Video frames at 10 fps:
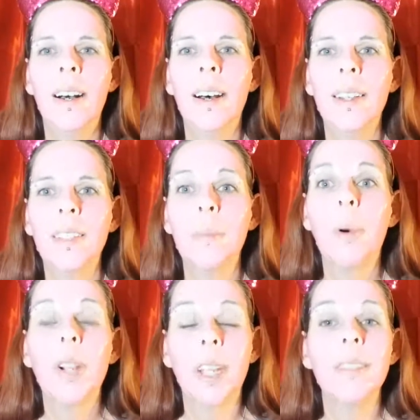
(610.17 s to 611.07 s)

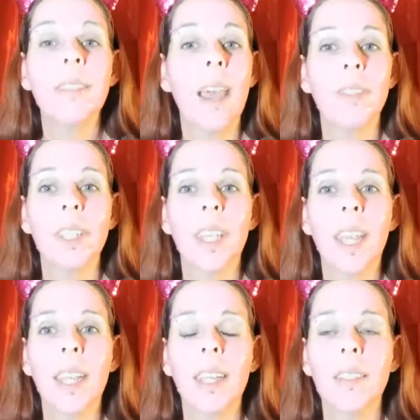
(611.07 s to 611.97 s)
Support is
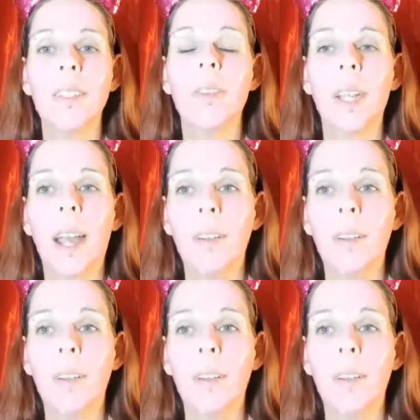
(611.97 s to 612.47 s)
everything. It is a great